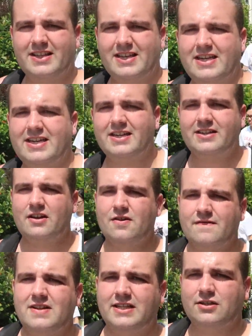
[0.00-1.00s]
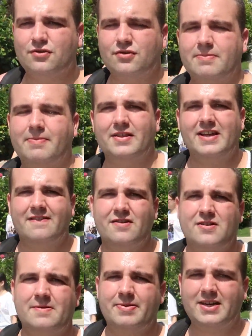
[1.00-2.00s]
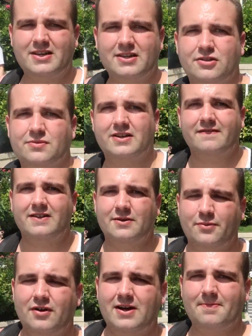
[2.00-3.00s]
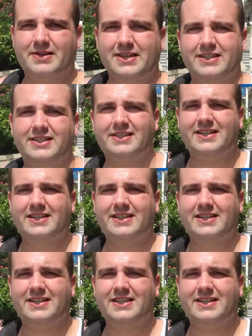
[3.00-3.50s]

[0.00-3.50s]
they don't really talk about their own opinions when they're in the workplace.